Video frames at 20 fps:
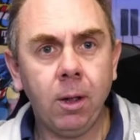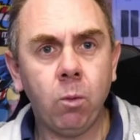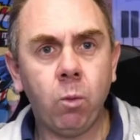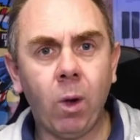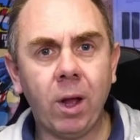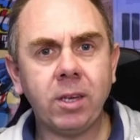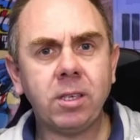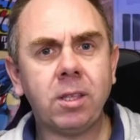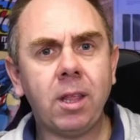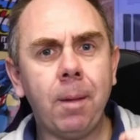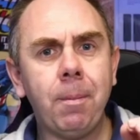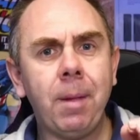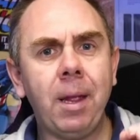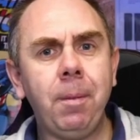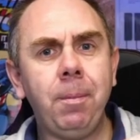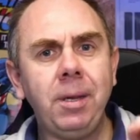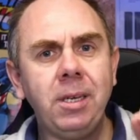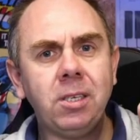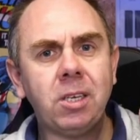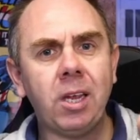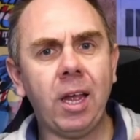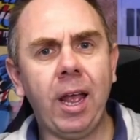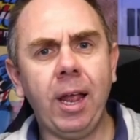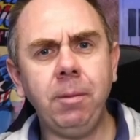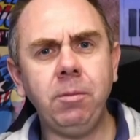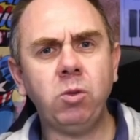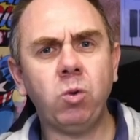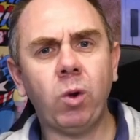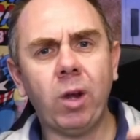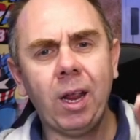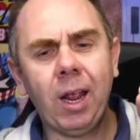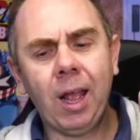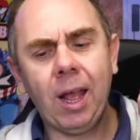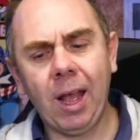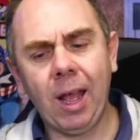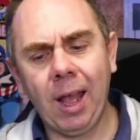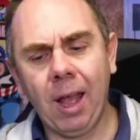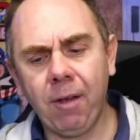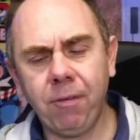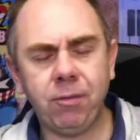Whilst there may be times where I
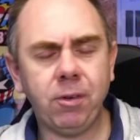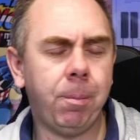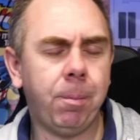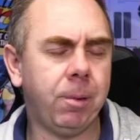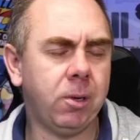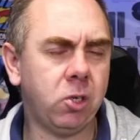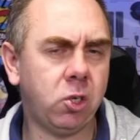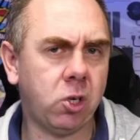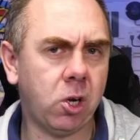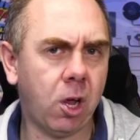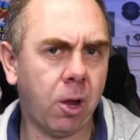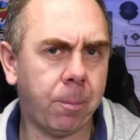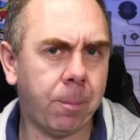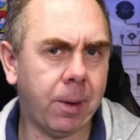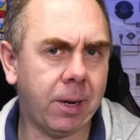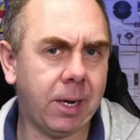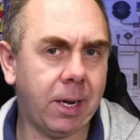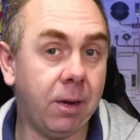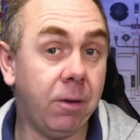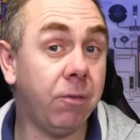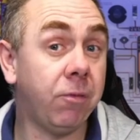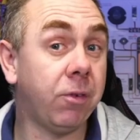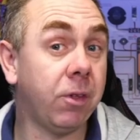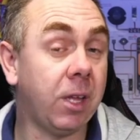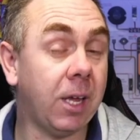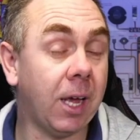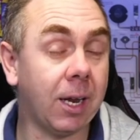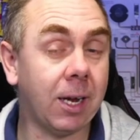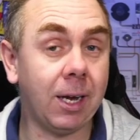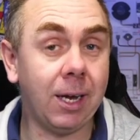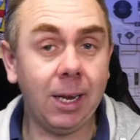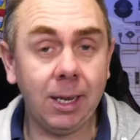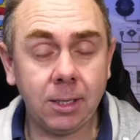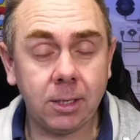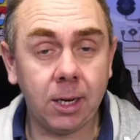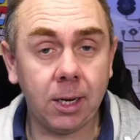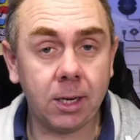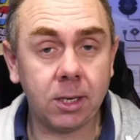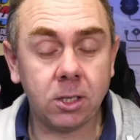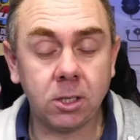have to put Shark Byte in for the
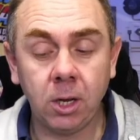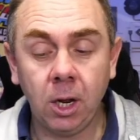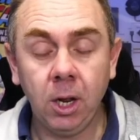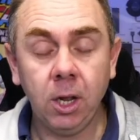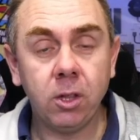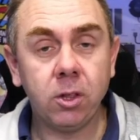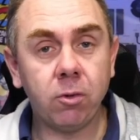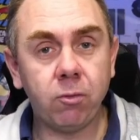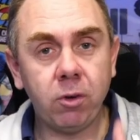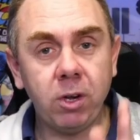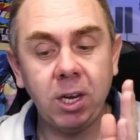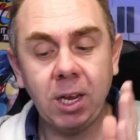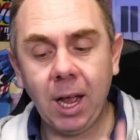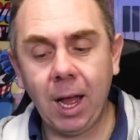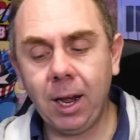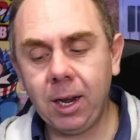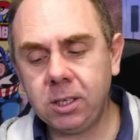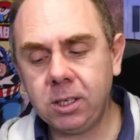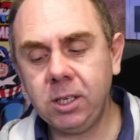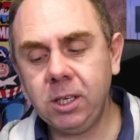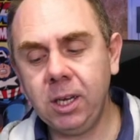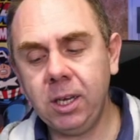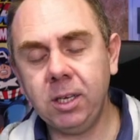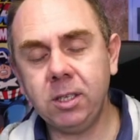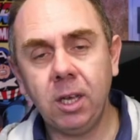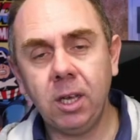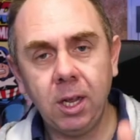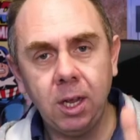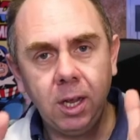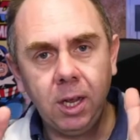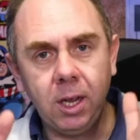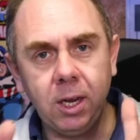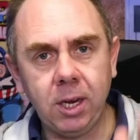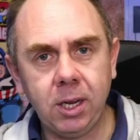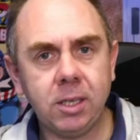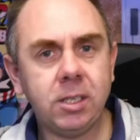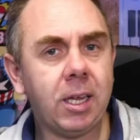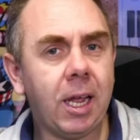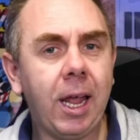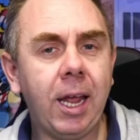analytics, the reality is it
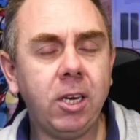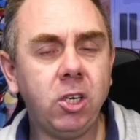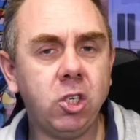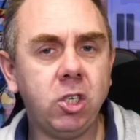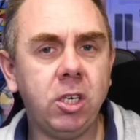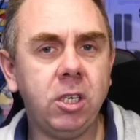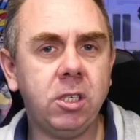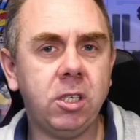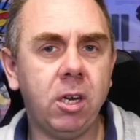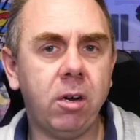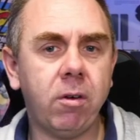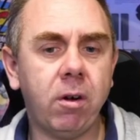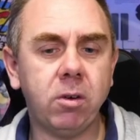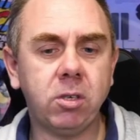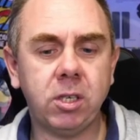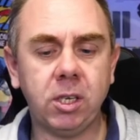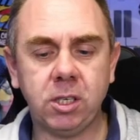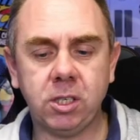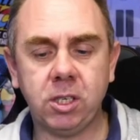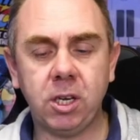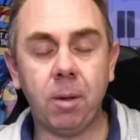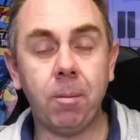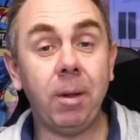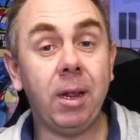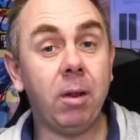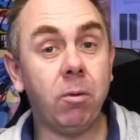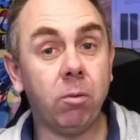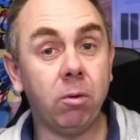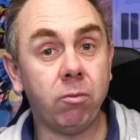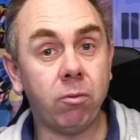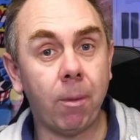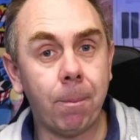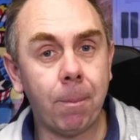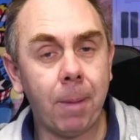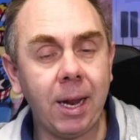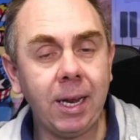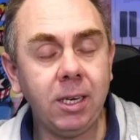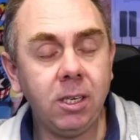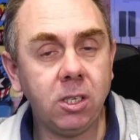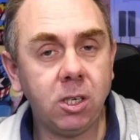is a HDZero system, it will
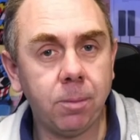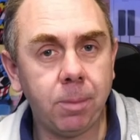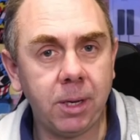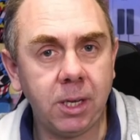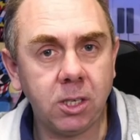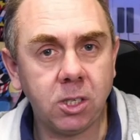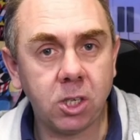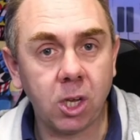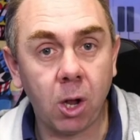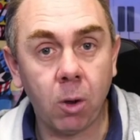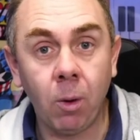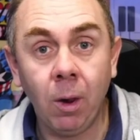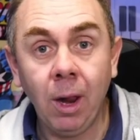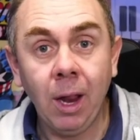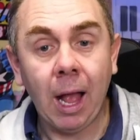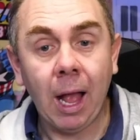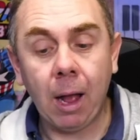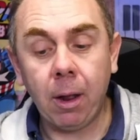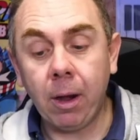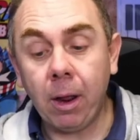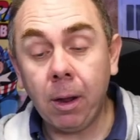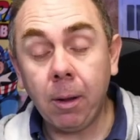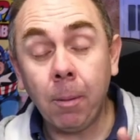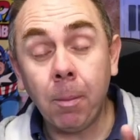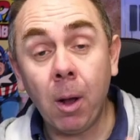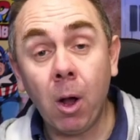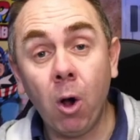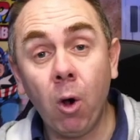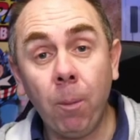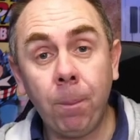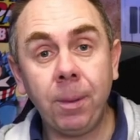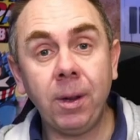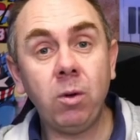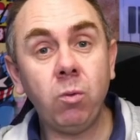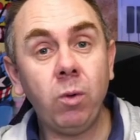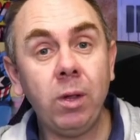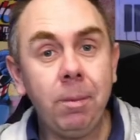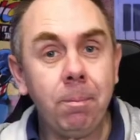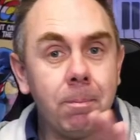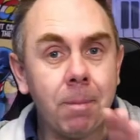remain to be so, and I am
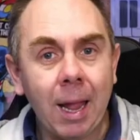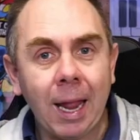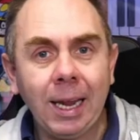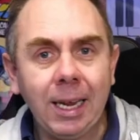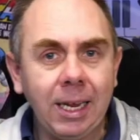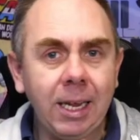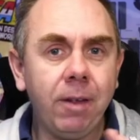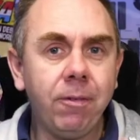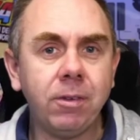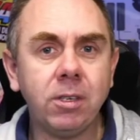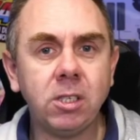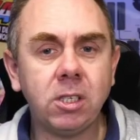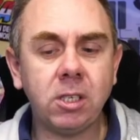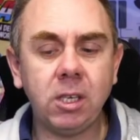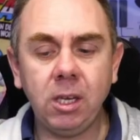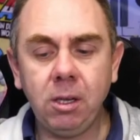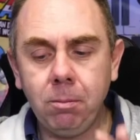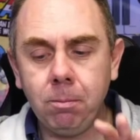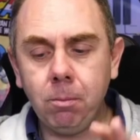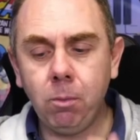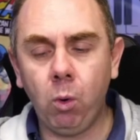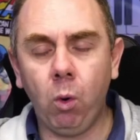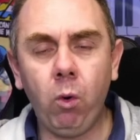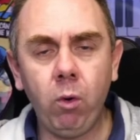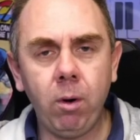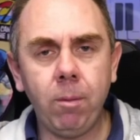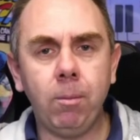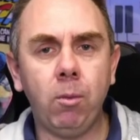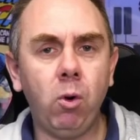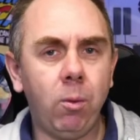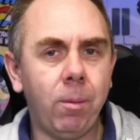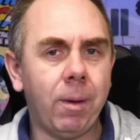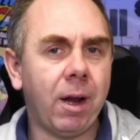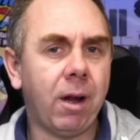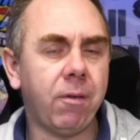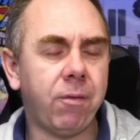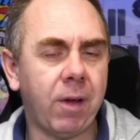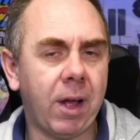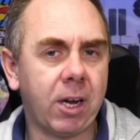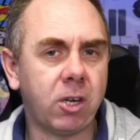hoping we may even see more and more
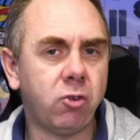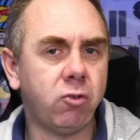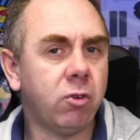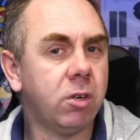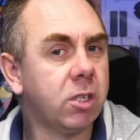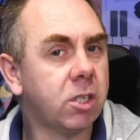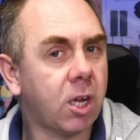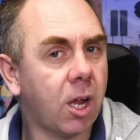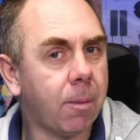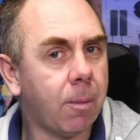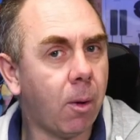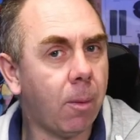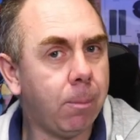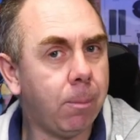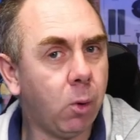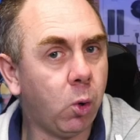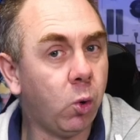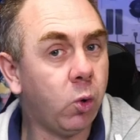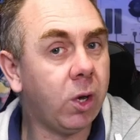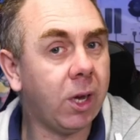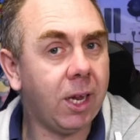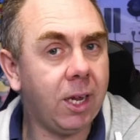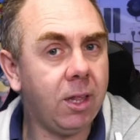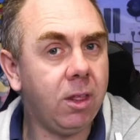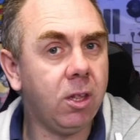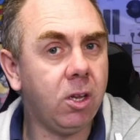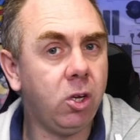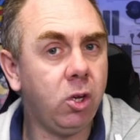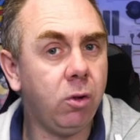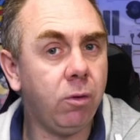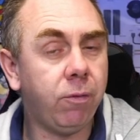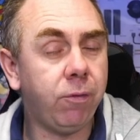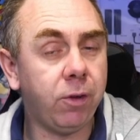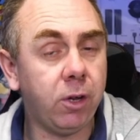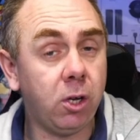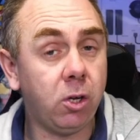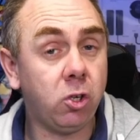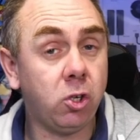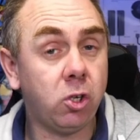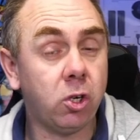manufacturers come on board in the new
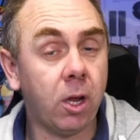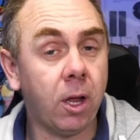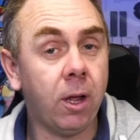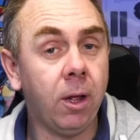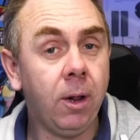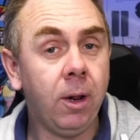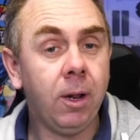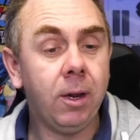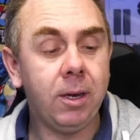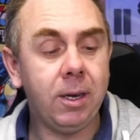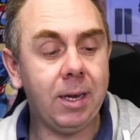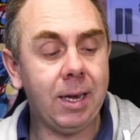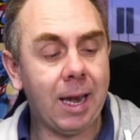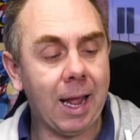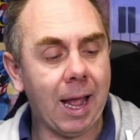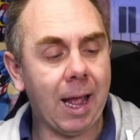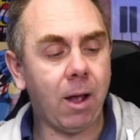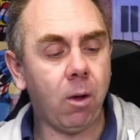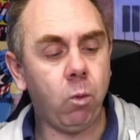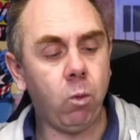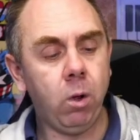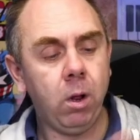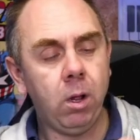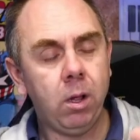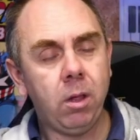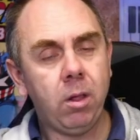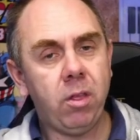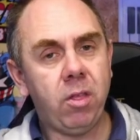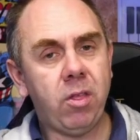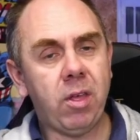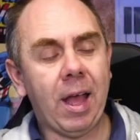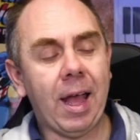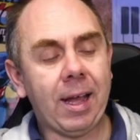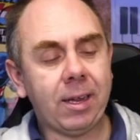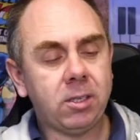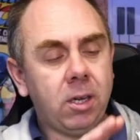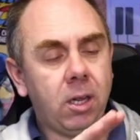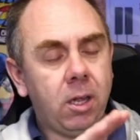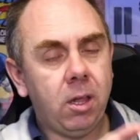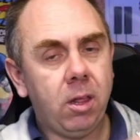future now
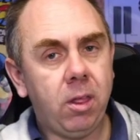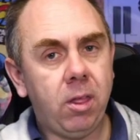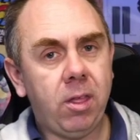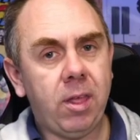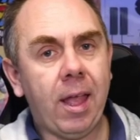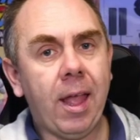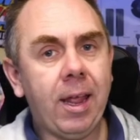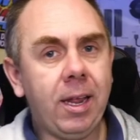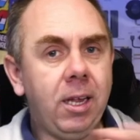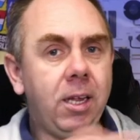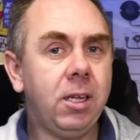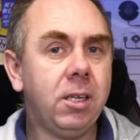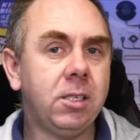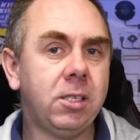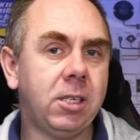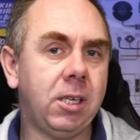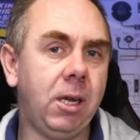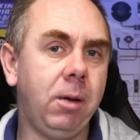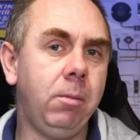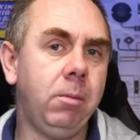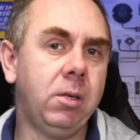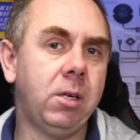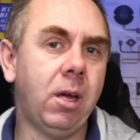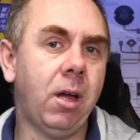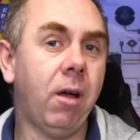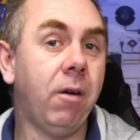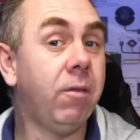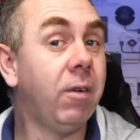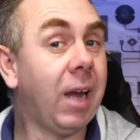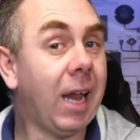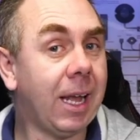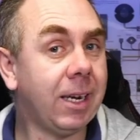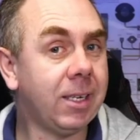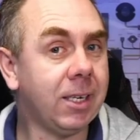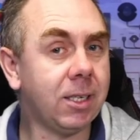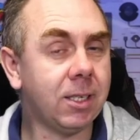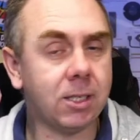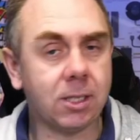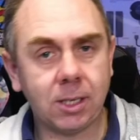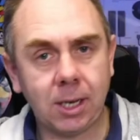that they seem to have let
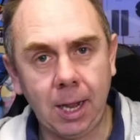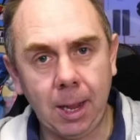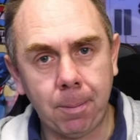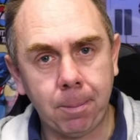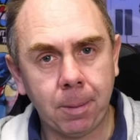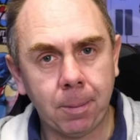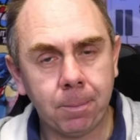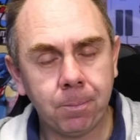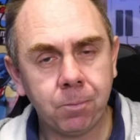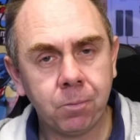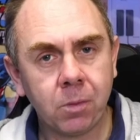it slip.